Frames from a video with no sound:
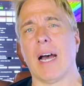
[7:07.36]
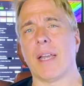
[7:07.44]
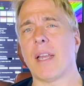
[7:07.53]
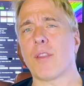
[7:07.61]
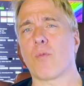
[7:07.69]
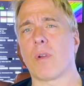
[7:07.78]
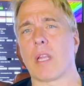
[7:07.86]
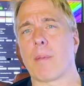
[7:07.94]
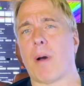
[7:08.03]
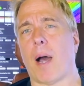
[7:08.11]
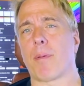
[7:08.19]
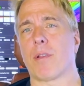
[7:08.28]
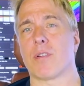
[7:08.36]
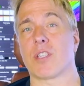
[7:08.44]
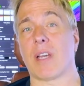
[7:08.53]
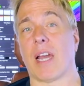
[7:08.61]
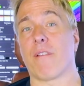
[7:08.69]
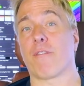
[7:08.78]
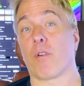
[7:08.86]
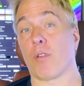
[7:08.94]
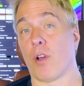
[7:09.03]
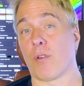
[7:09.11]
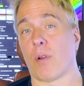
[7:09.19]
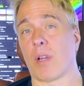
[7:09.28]
Another really popular site for
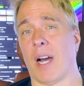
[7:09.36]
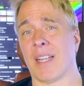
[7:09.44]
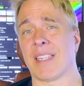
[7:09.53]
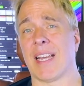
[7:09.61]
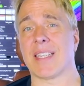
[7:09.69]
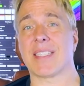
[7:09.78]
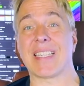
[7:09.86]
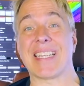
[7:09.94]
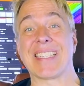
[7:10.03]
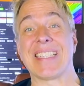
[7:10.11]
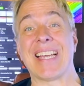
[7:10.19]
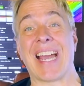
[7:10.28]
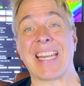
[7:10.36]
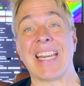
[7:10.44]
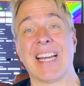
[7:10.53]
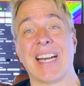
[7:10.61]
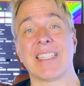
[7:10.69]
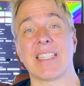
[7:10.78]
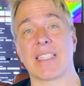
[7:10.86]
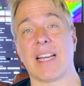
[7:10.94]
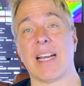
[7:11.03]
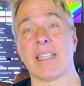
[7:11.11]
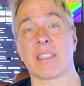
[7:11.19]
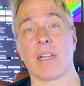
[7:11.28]
logo contests is
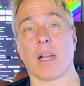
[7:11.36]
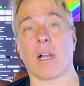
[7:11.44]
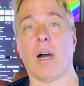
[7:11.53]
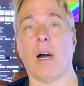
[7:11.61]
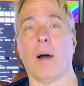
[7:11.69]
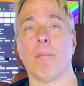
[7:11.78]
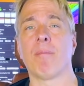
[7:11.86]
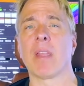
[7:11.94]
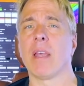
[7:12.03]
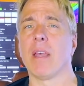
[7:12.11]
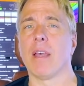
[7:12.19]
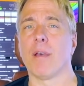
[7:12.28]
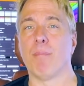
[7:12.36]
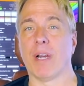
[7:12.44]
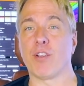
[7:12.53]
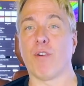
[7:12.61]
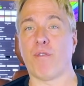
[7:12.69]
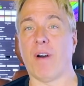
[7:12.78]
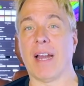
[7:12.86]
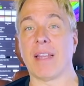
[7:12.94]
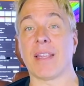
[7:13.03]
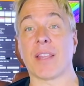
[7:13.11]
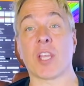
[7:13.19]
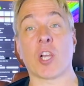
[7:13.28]
99designs.com, but you'll
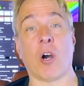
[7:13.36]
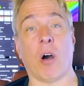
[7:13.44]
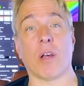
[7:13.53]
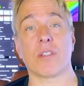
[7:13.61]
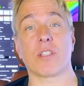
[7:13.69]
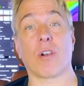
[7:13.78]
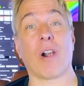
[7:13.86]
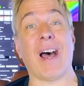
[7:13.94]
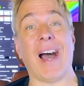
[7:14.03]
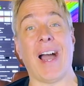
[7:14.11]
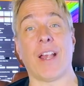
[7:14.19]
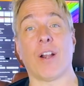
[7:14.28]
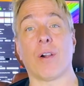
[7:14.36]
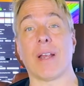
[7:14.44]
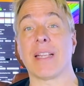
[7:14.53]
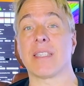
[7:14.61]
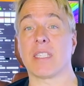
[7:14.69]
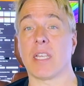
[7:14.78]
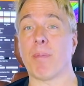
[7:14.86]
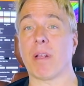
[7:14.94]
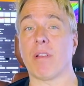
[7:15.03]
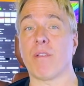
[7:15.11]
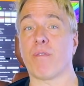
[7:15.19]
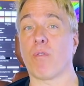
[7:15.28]
find that the costs are higher and
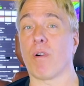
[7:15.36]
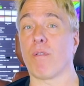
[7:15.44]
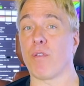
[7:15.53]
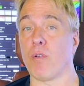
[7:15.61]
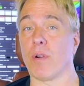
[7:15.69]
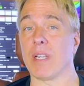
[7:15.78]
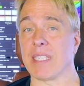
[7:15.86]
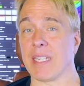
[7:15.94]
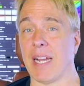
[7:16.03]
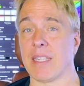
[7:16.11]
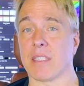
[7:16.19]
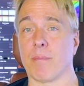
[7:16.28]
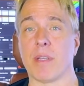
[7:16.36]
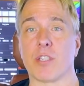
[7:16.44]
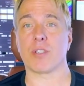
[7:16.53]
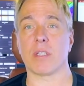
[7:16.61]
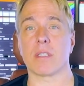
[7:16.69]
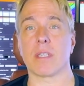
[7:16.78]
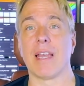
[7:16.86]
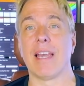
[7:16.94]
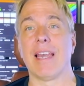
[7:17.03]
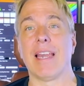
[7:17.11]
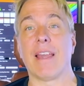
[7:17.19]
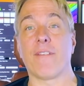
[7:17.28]
typically for fewer design submissions.
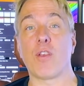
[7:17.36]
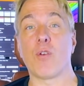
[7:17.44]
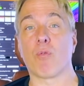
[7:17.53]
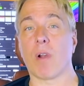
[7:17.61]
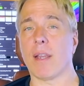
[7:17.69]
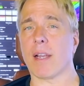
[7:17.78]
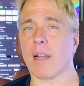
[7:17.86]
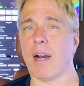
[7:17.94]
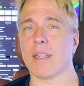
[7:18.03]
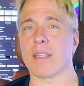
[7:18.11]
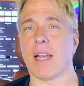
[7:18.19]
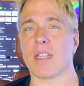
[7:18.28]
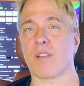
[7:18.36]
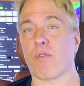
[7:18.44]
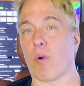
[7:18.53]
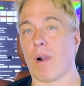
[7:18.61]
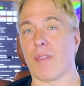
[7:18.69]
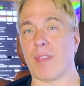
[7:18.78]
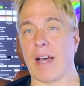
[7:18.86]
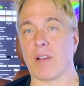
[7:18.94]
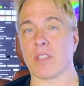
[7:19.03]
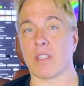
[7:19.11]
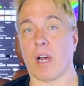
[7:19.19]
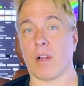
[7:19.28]
If you run a contest for
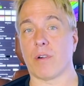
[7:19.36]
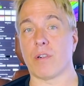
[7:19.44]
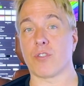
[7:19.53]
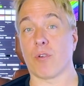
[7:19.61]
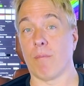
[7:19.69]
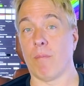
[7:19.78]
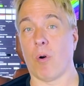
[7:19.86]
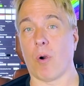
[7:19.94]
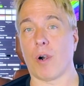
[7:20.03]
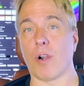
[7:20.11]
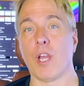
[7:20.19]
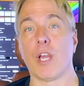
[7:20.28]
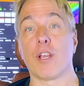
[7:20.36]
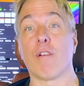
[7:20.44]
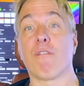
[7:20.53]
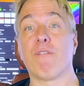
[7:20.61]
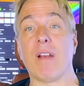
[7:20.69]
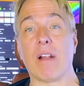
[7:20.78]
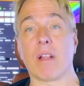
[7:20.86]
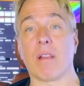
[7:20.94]
$1,000 or more, you're very